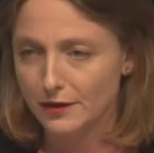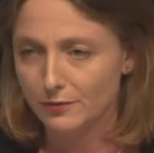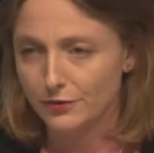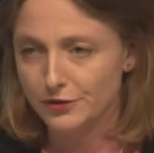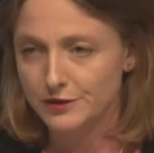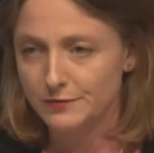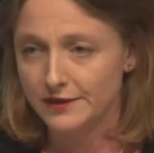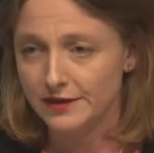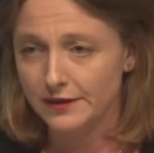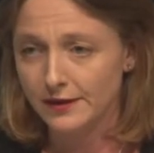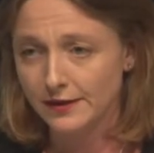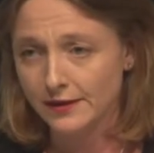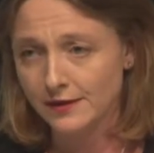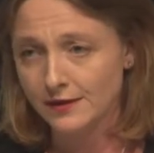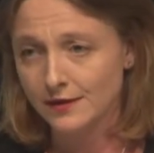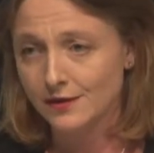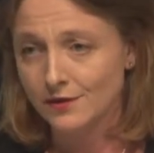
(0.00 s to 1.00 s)
Brisbane,
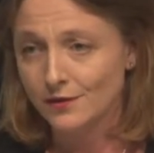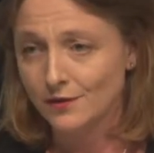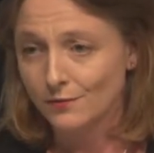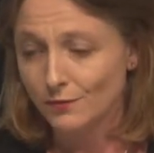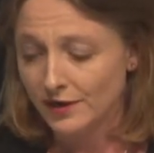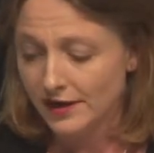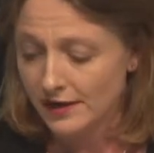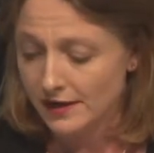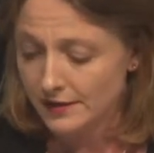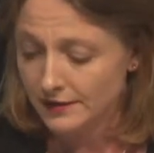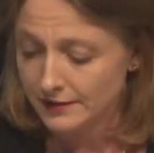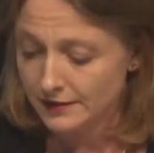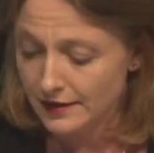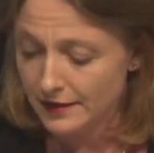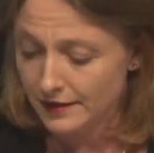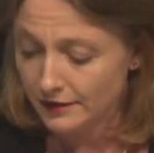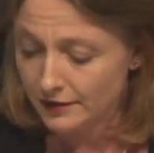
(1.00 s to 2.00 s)
we
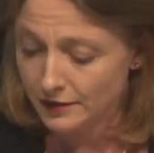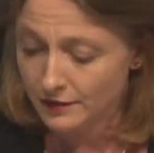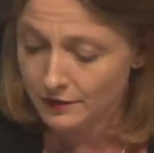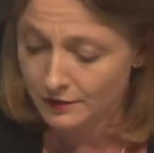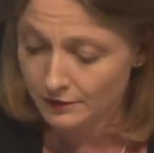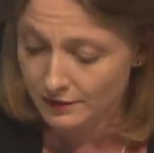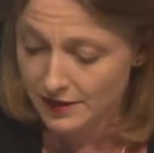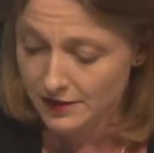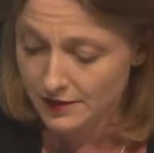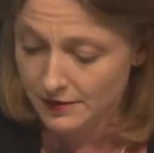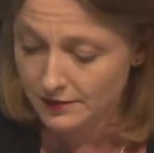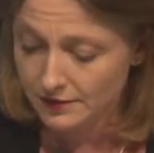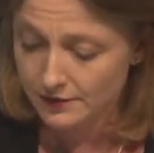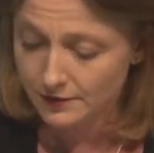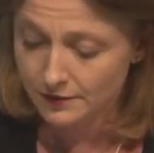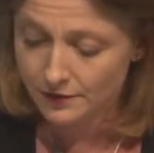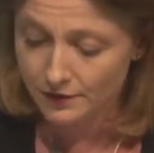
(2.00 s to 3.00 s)
snuck
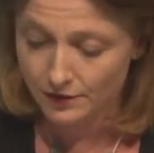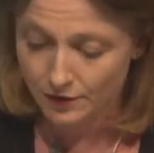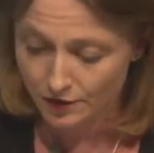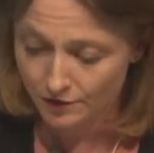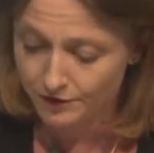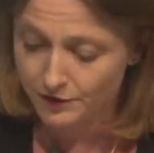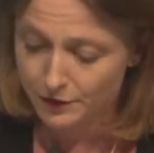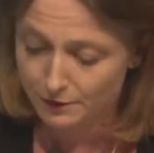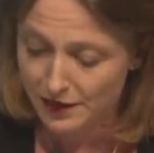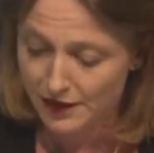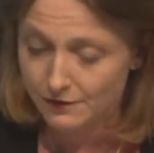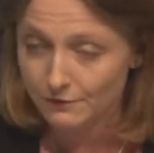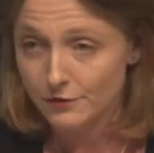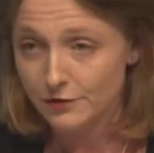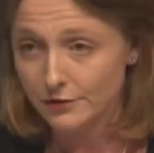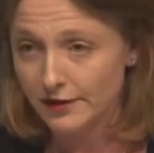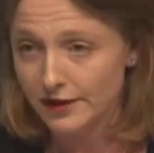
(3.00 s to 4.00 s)
greeters off to meet
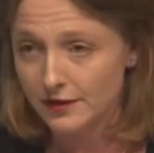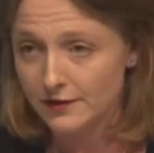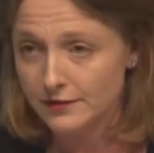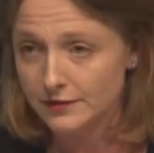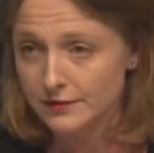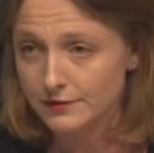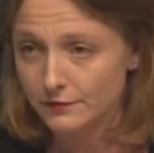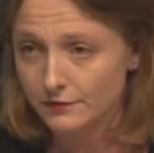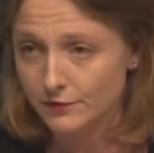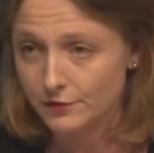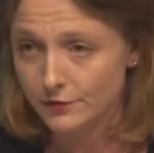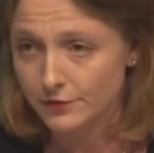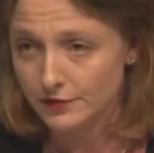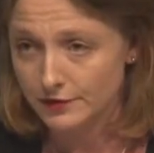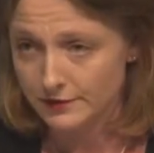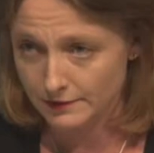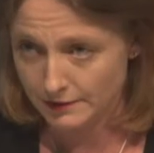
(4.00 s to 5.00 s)
world leaders, and of
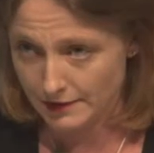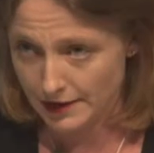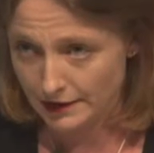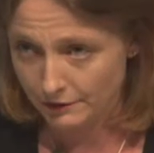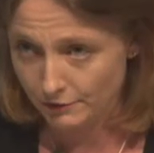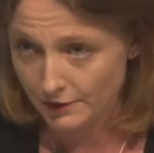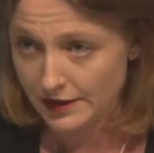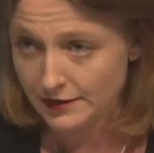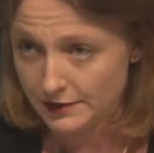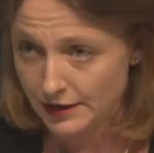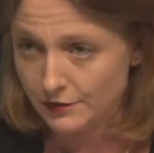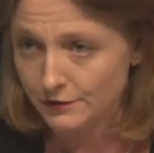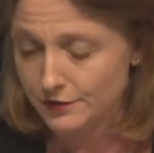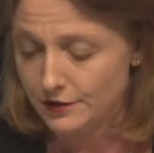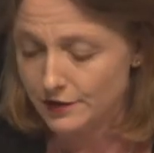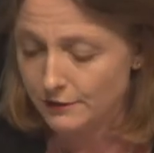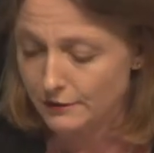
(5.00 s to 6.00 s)
course had great
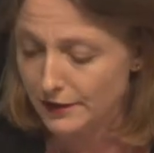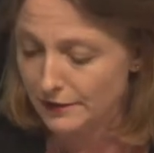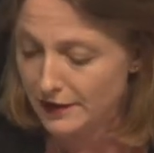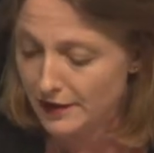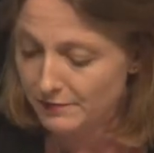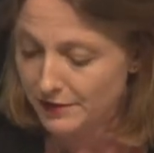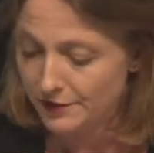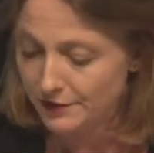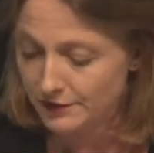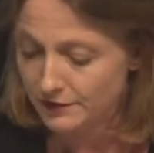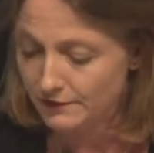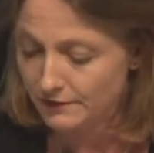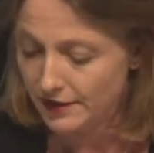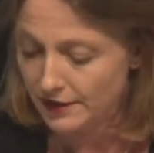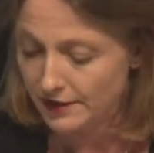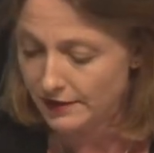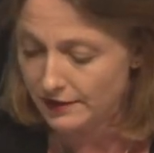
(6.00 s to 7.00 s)
secrecy around that because of
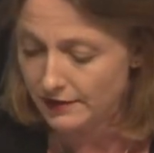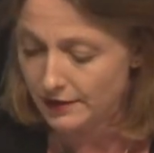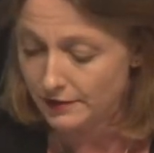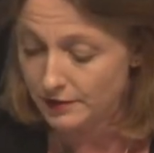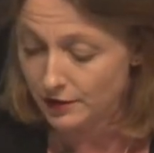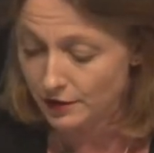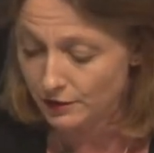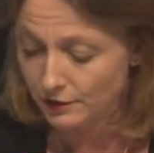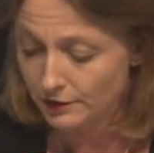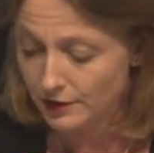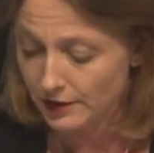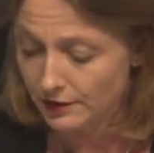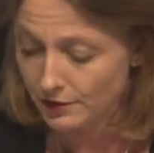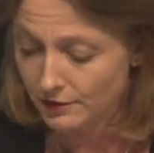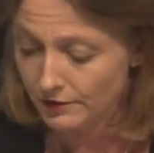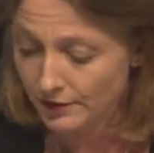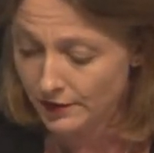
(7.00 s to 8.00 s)
the security
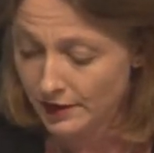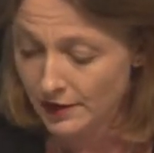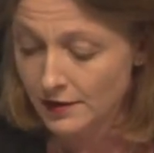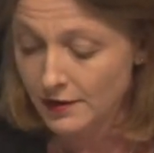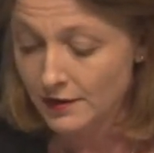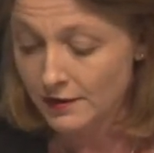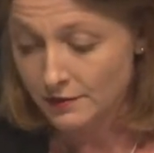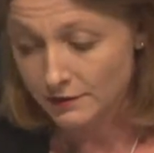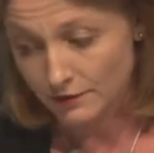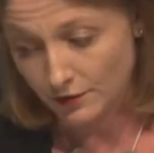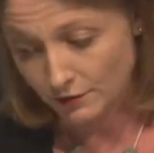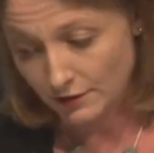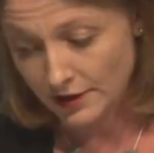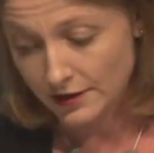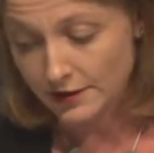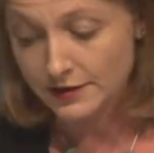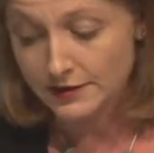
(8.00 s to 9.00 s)
of the
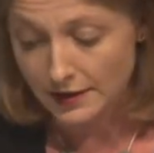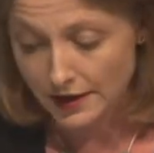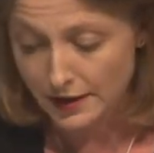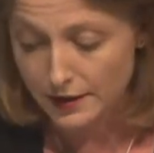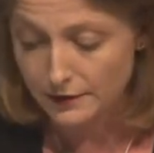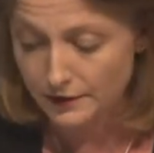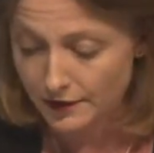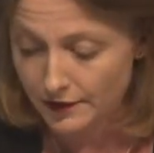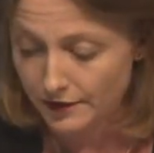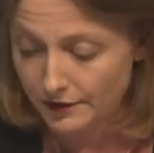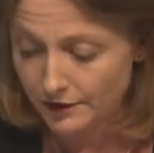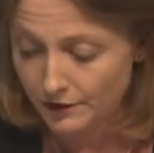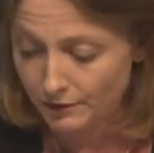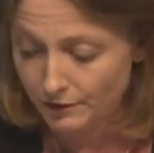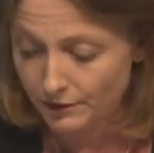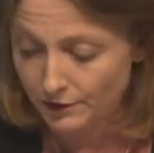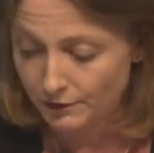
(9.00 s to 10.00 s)
greeters and
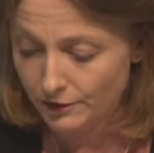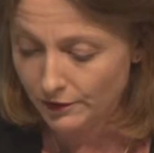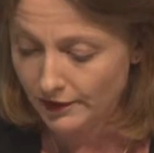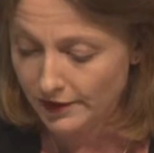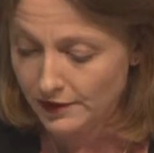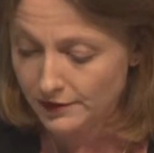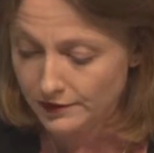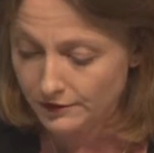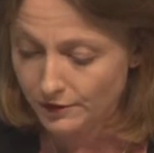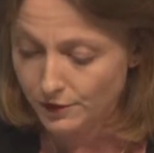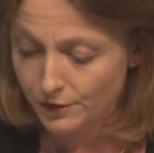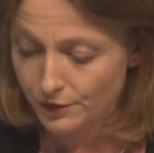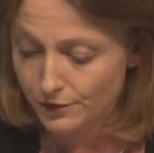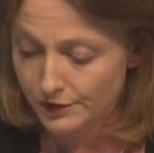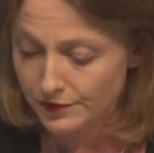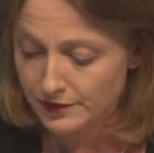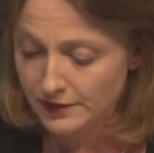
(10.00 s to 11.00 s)
the world leaders, of
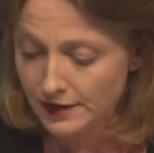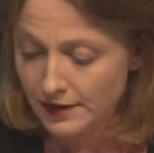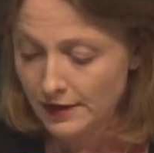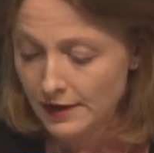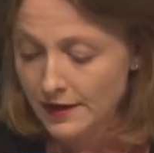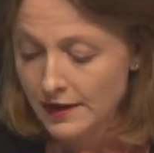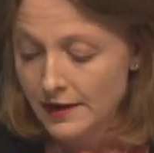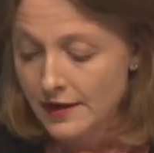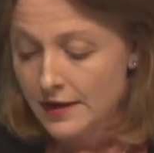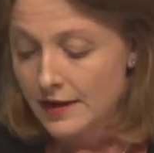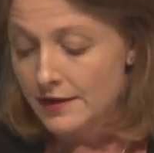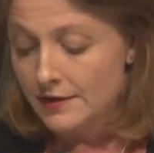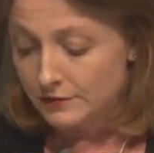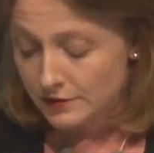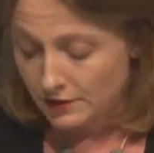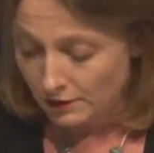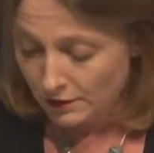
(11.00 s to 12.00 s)
course. There
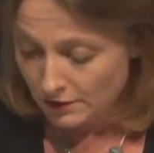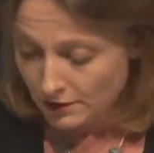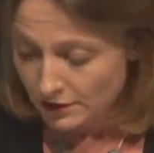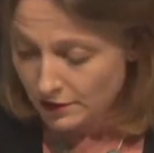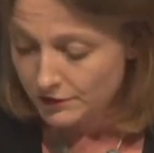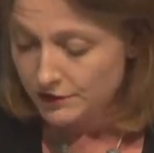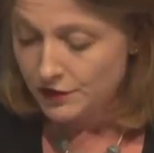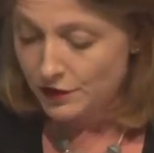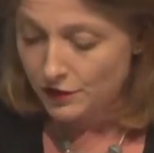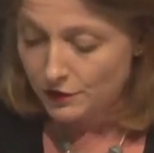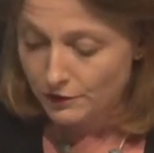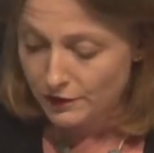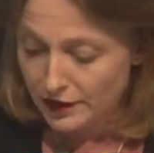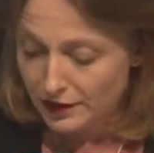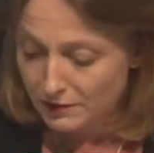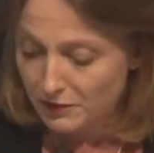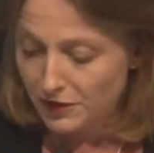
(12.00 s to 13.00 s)
was a lot of
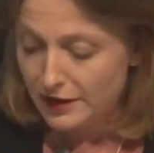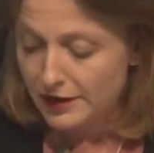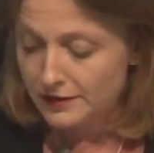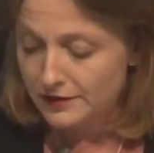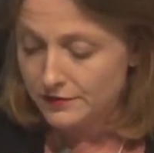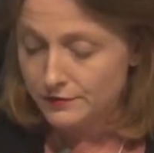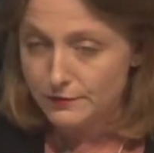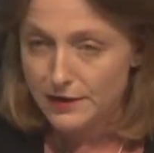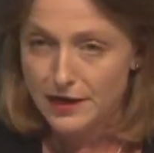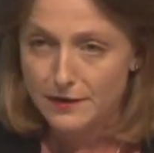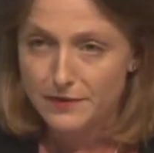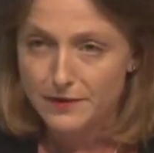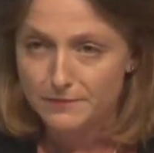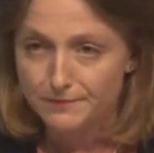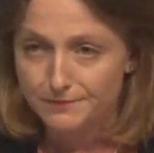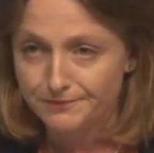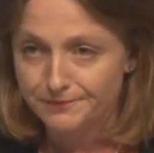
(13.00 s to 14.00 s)
security and minders around
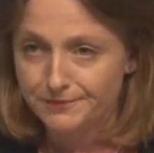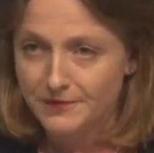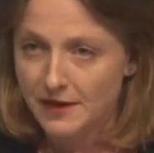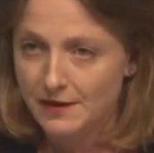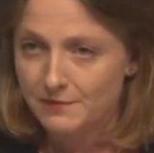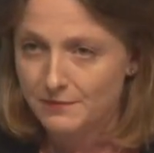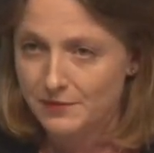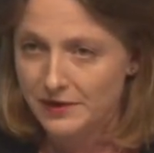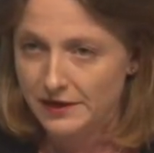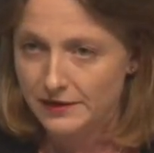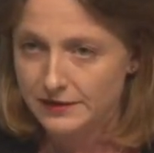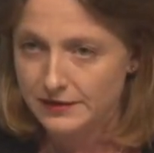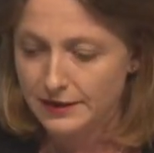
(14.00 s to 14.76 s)
them. But